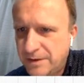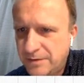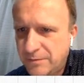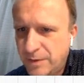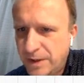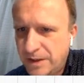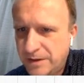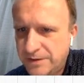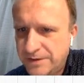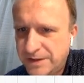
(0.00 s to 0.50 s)

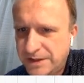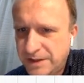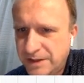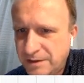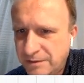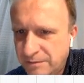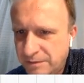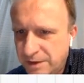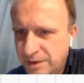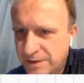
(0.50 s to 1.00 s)
Well, the
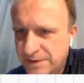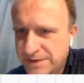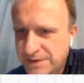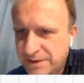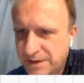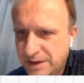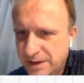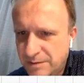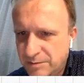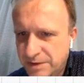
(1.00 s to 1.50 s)

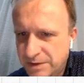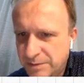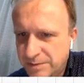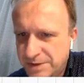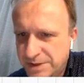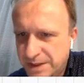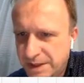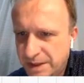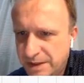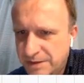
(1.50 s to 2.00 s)
inverse can be
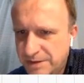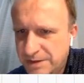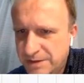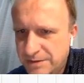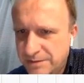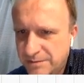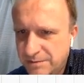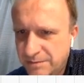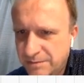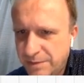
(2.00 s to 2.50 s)
obtained
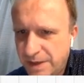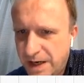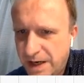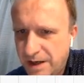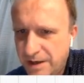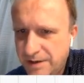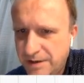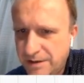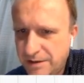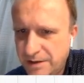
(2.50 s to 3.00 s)

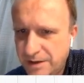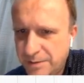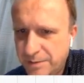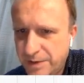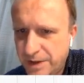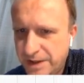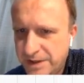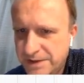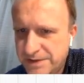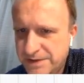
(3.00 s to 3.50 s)
by
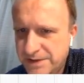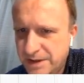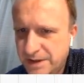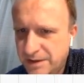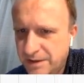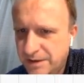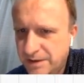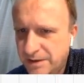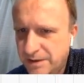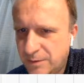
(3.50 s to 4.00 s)

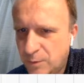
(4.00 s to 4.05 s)
replacing